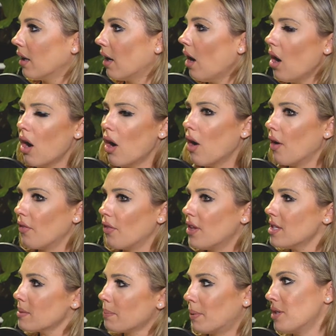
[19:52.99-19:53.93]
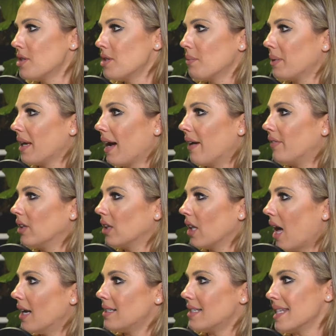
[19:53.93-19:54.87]
oh, this person would have a
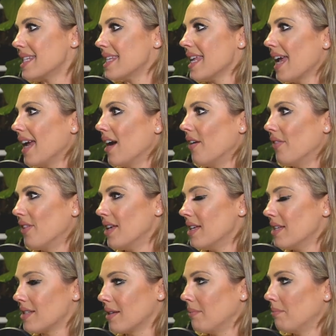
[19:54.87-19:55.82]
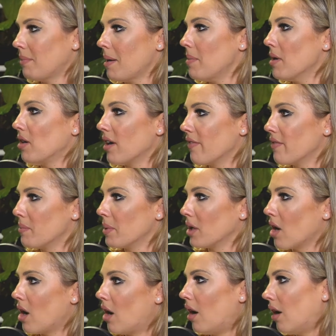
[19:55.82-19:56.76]
lot to say on this. Maybe I'll give them a
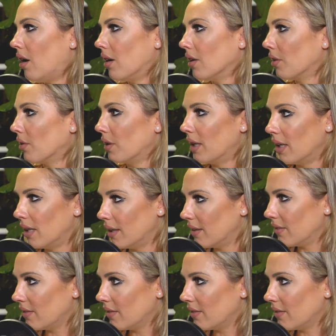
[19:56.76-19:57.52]
call, or